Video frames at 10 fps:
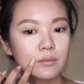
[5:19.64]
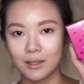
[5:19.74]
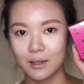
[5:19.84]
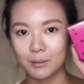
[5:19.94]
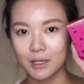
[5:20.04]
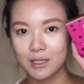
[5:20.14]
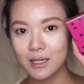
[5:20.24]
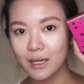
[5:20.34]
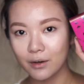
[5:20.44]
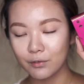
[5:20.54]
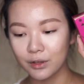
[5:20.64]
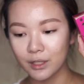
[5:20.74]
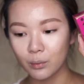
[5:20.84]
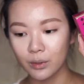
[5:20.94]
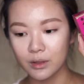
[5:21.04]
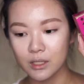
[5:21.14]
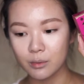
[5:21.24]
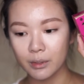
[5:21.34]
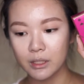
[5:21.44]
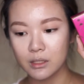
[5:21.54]
And then I'm going to set everything with
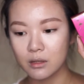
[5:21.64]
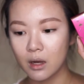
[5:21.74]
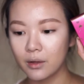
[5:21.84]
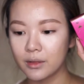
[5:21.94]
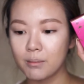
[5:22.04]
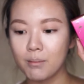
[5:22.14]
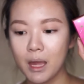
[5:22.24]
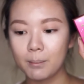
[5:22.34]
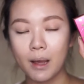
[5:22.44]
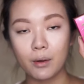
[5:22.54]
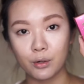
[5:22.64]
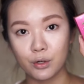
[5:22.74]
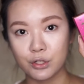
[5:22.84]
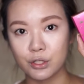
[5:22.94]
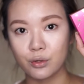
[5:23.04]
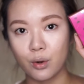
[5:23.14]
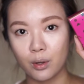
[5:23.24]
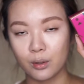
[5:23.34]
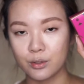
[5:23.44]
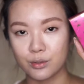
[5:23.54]
this one. It's called the Matte Powder Cushion
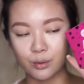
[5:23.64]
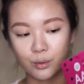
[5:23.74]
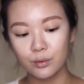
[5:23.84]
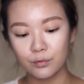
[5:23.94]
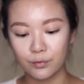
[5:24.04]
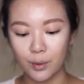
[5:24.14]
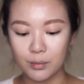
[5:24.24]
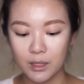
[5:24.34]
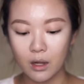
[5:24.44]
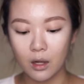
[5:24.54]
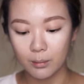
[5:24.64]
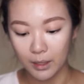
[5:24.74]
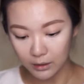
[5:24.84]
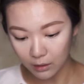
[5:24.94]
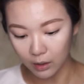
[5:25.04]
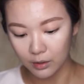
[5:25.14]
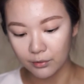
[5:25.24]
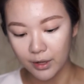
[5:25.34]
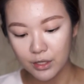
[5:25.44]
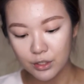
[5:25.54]
Oil Control from the Automatic
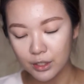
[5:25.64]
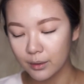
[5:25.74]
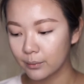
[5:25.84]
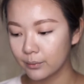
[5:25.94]
Aura range.